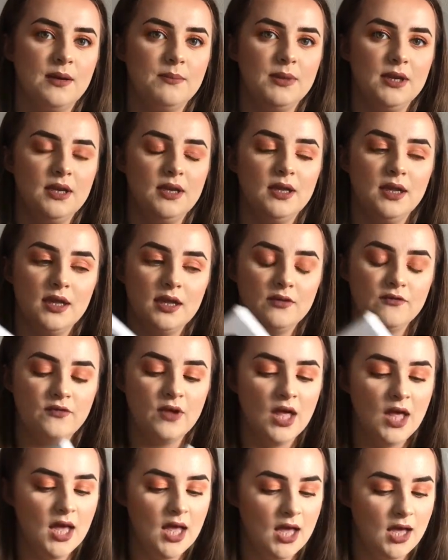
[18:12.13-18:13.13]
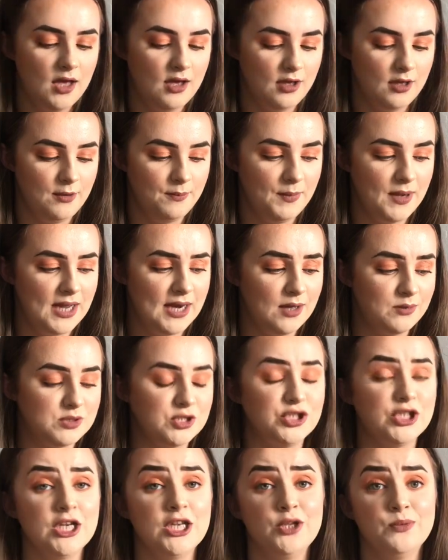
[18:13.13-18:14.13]
I believe. Um, and I was
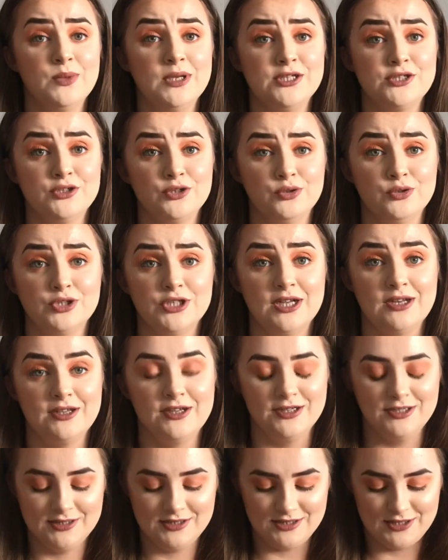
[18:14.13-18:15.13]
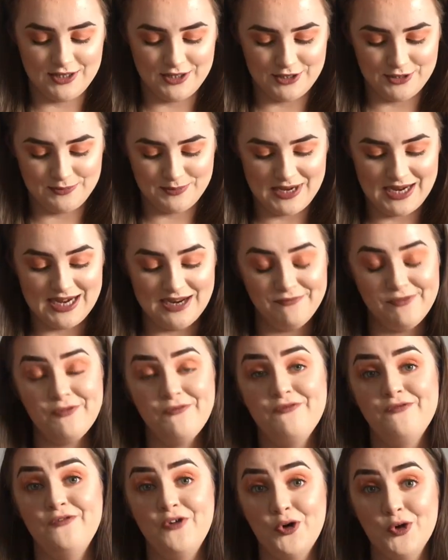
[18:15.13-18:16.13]
genuinely so jealous. Um, I never
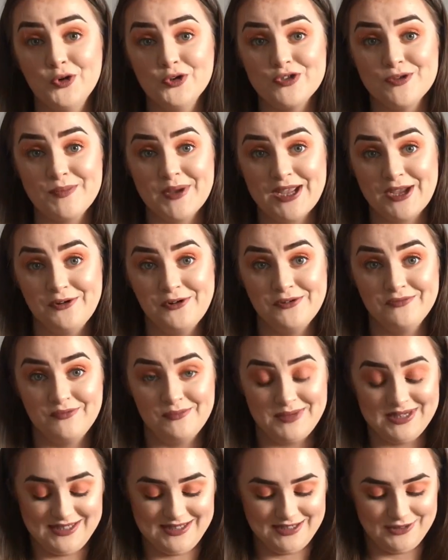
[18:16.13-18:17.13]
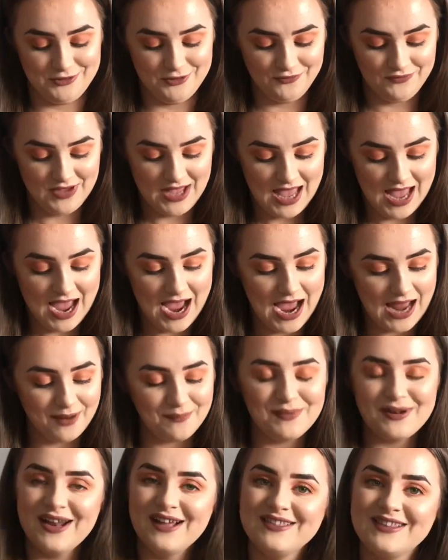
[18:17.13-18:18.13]
thought to pick it up for myself. And
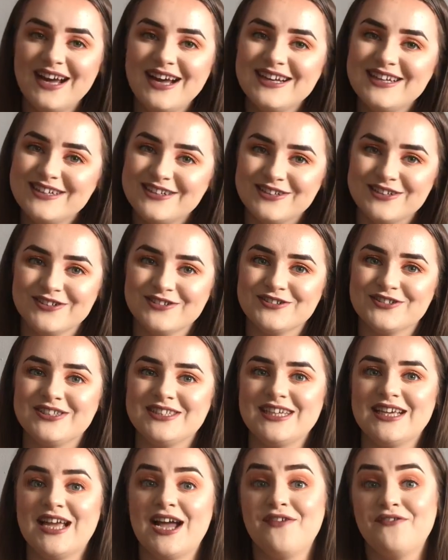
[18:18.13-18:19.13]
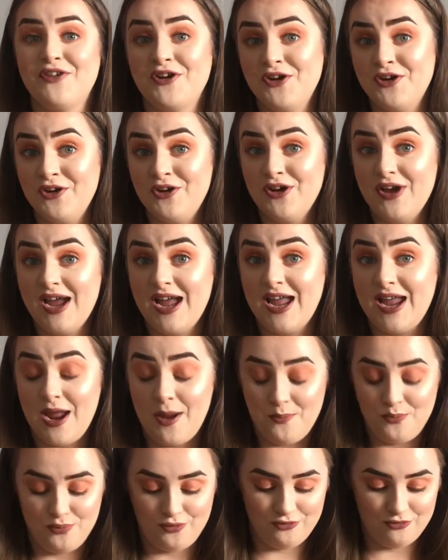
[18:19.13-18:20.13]
I'm glad that I didn't because it gave her a
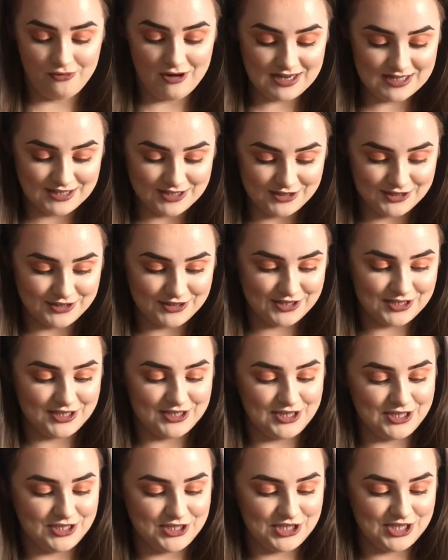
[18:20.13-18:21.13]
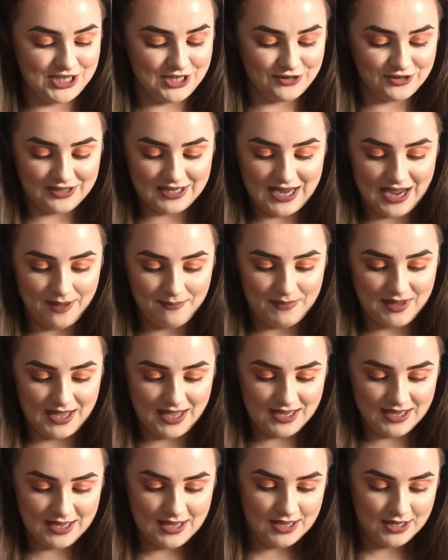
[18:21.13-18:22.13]
present that she could get
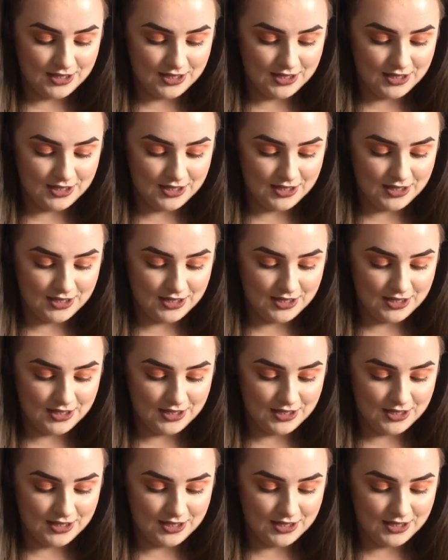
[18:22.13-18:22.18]
me.